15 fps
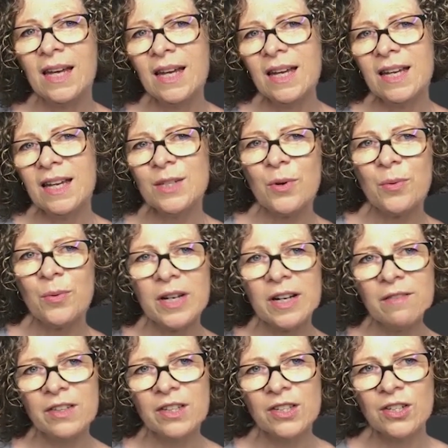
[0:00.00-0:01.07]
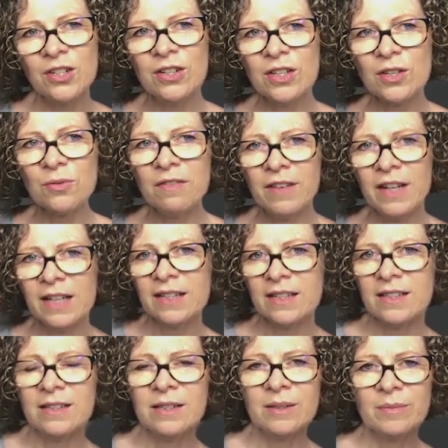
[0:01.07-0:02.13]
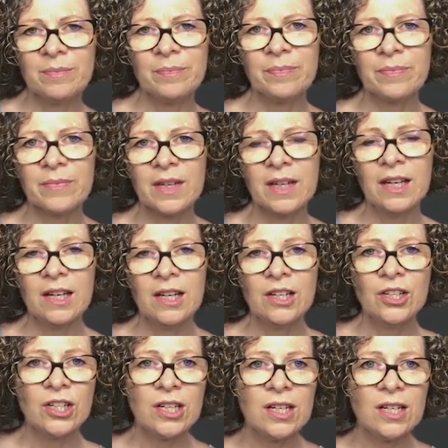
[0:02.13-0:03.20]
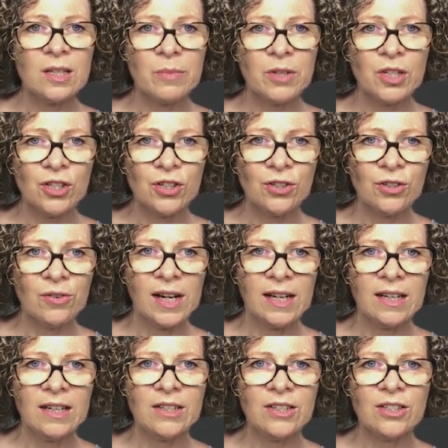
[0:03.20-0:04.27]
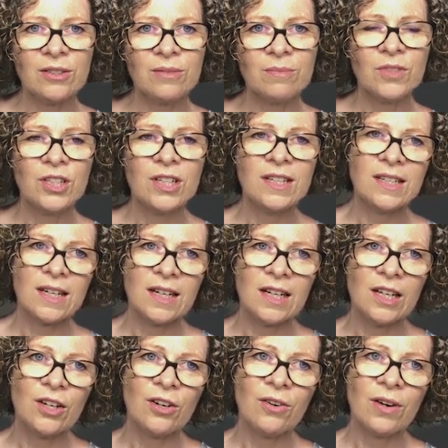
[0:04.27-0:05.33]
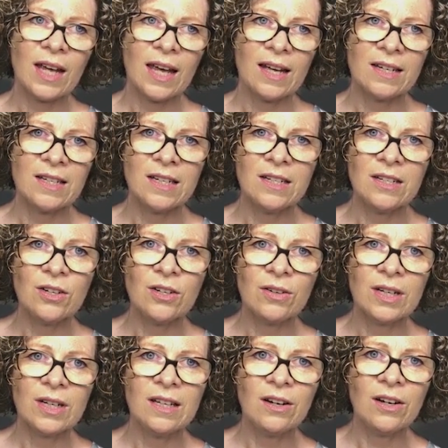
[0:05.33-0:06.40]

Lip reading: Here's what one of the students reflected. She is mature age. She's studying her accounting degree